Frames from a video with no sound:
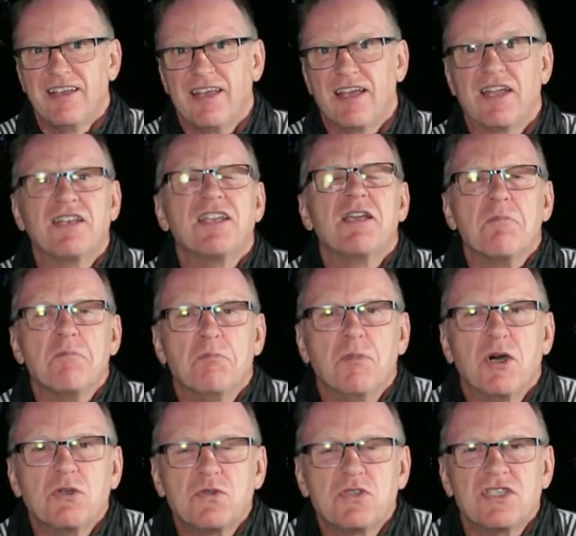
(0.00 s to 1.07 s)
and
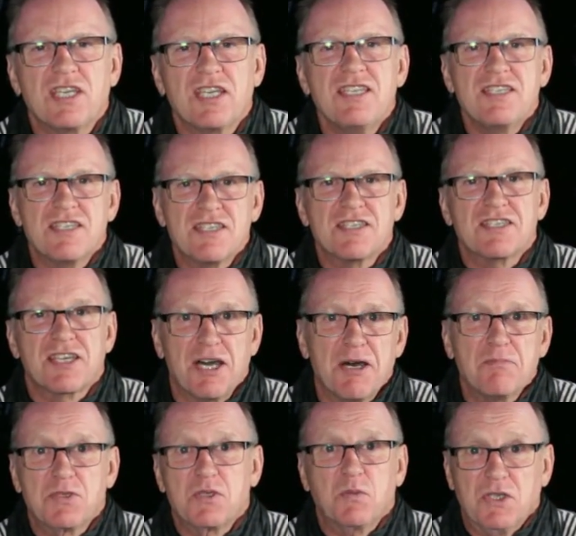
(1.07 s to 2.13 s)
most cheeses
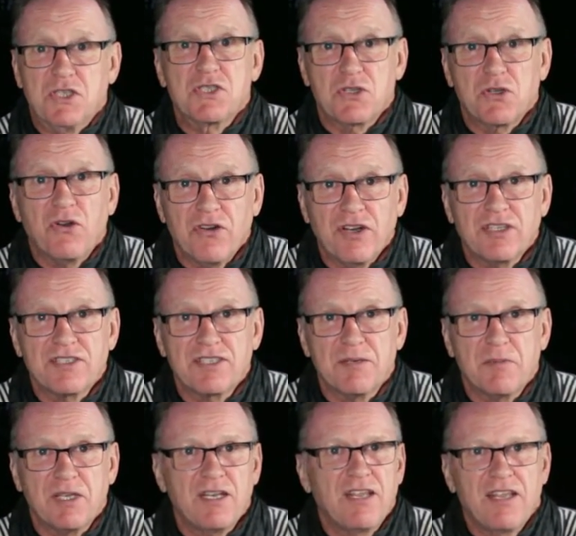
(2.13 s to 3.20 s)
comes with stories. I
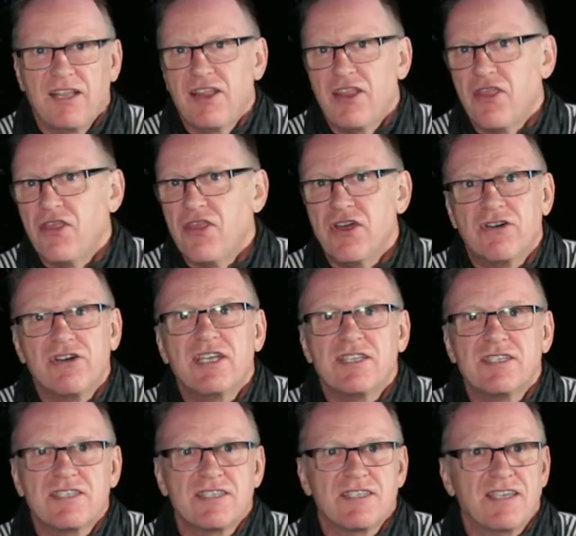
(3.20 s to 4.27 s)
mean, there
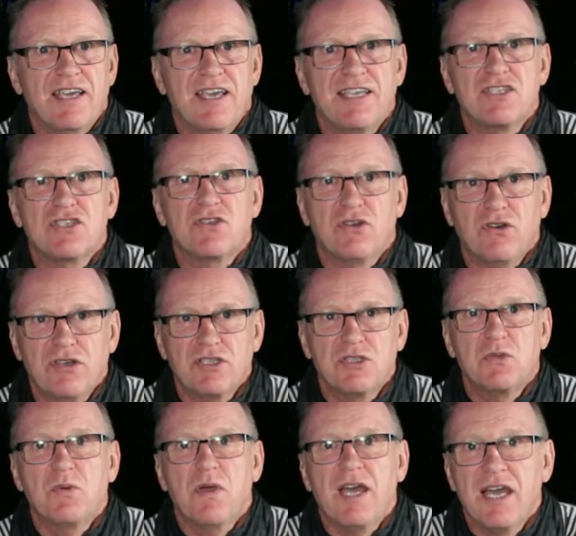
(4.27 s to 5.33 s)
is a story
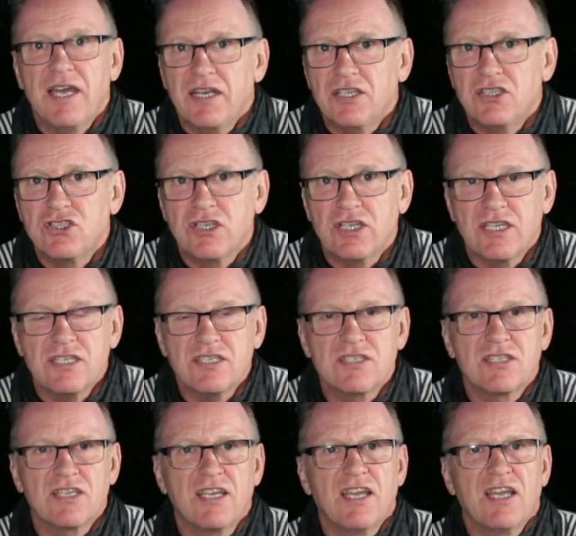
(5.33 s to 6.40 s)
to any cheese.